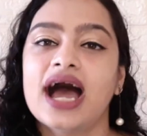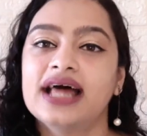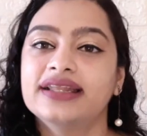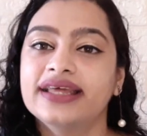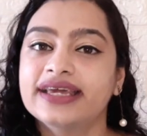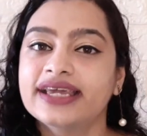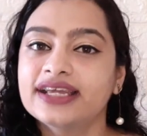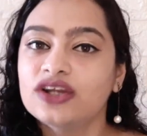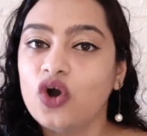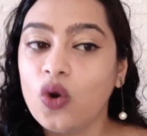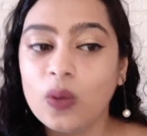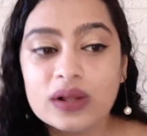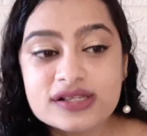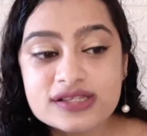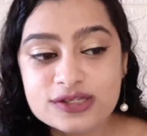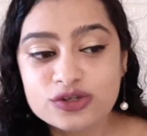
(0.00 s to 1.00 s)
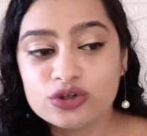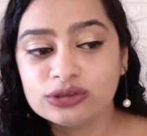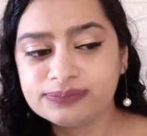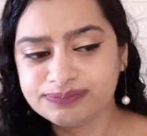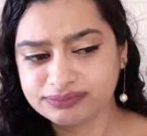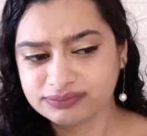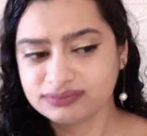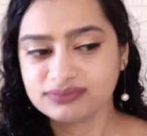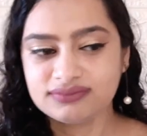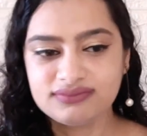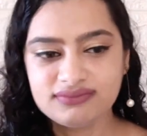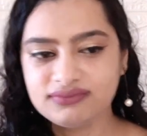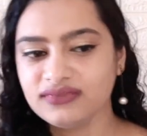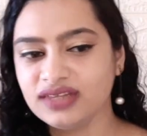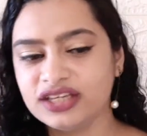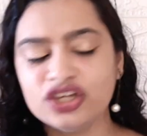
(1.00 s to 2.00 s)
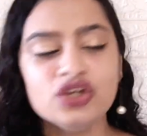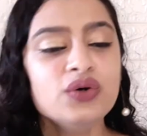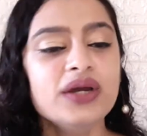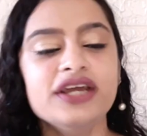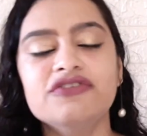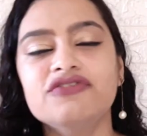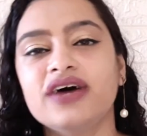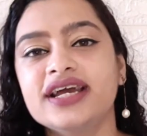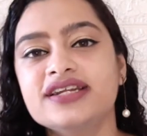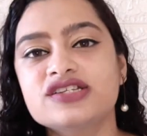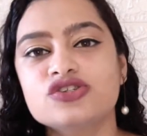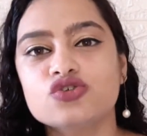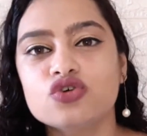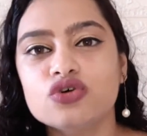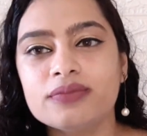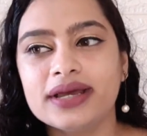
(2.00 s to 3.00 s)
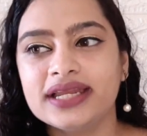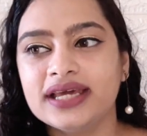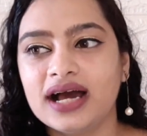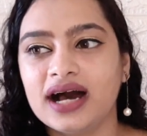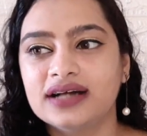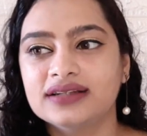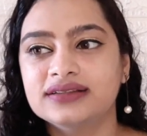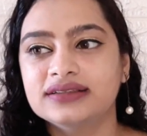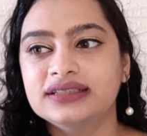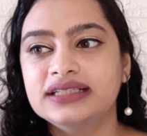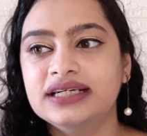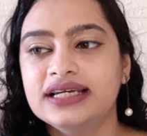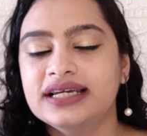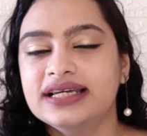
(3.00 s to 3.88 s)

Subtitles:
and they can also, invite so many other